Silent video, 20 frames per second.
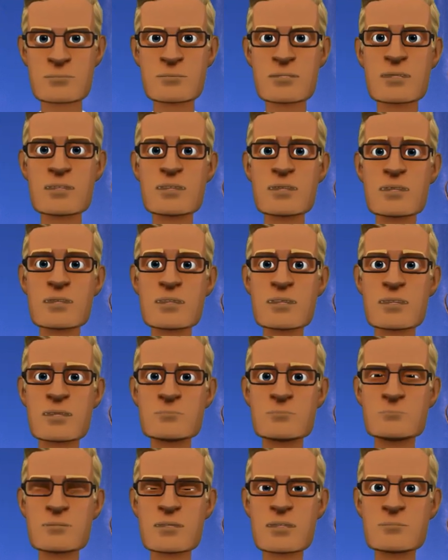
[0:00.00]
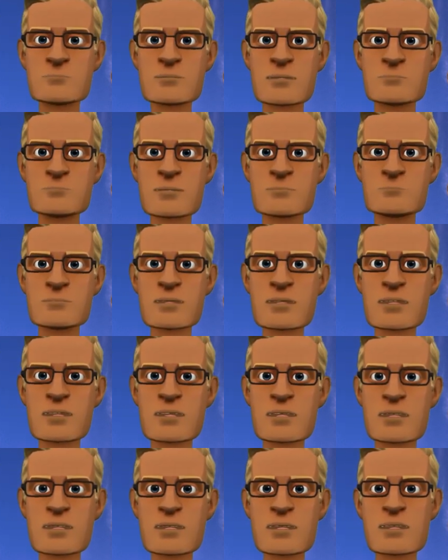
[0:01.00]
And typically, we
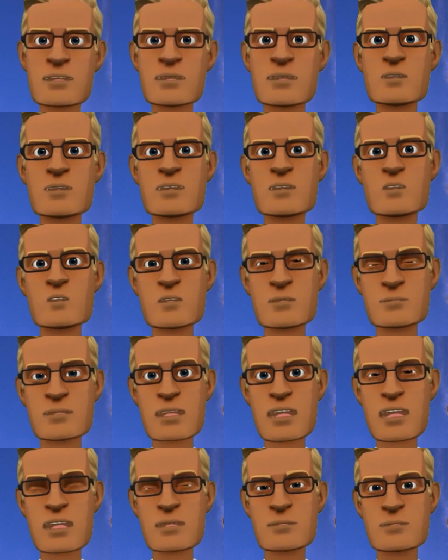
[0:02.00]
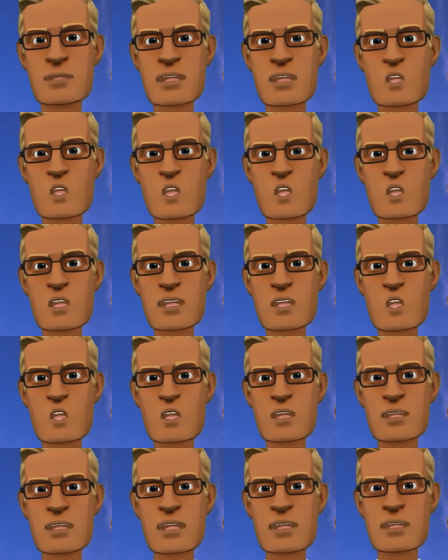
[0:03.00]
avoid, we hesitate in telling
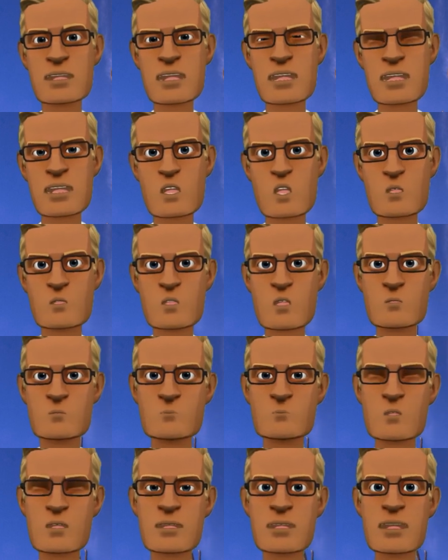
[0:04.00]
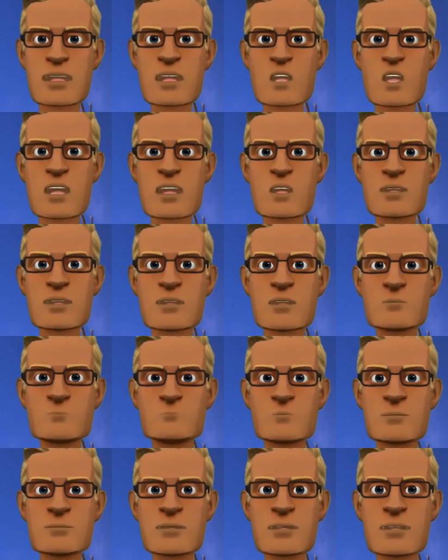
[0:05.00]
others of what we are not
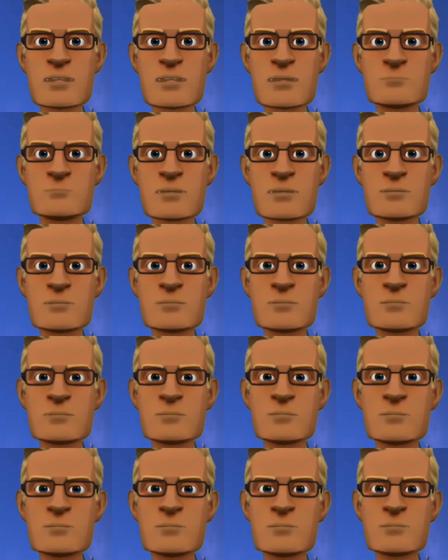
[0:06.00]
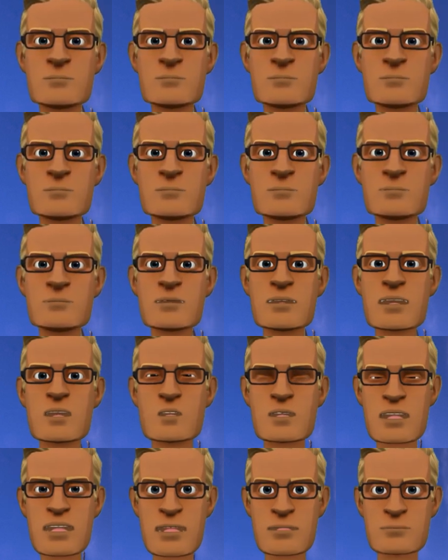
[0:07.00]
able to do.
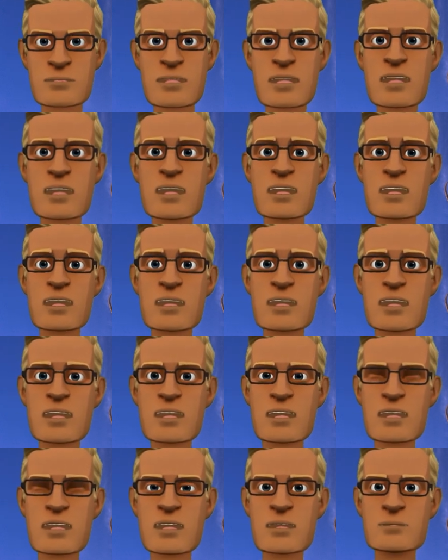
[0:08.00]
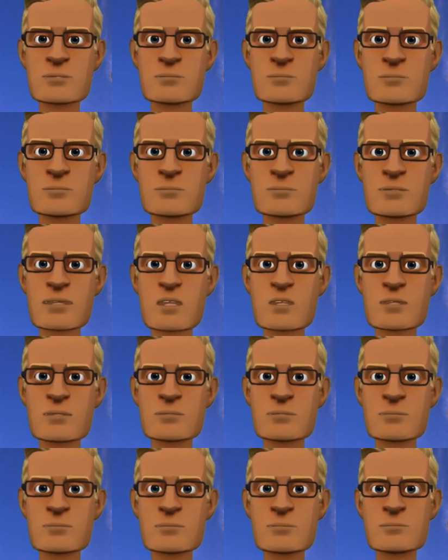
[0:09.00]
However, Jehovah God, the
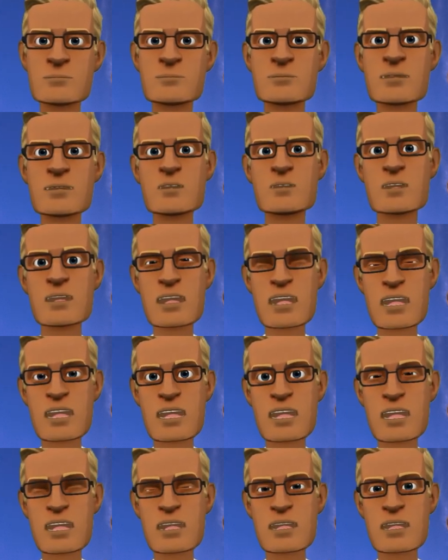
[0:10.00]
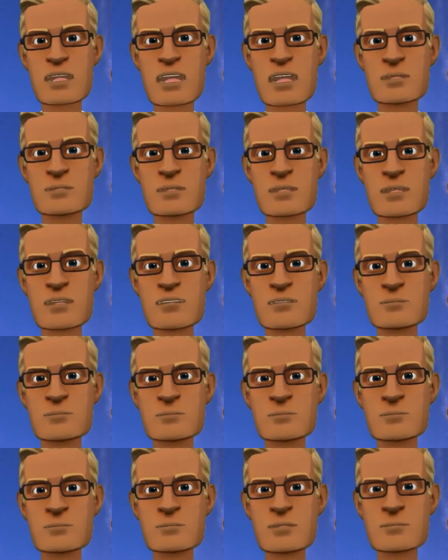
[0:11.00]
most powerful
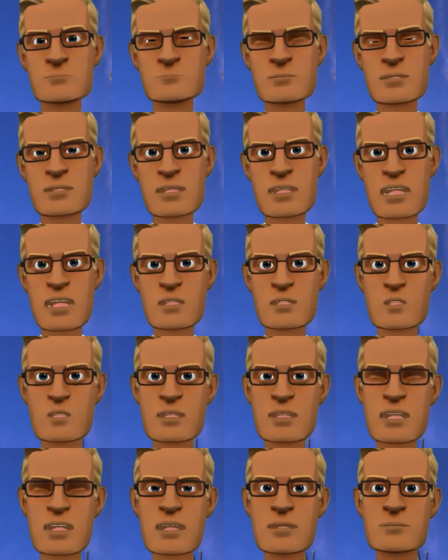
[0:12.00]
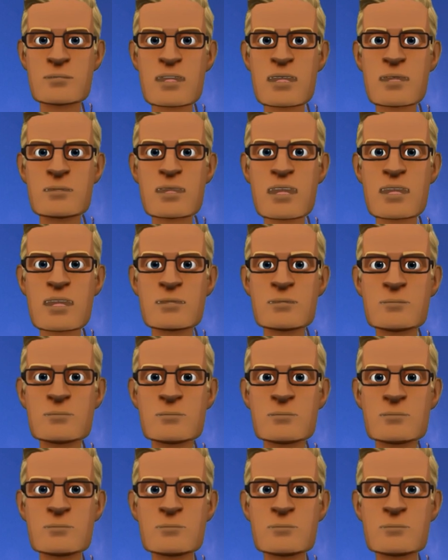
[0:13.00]
personage in the world, in the universe,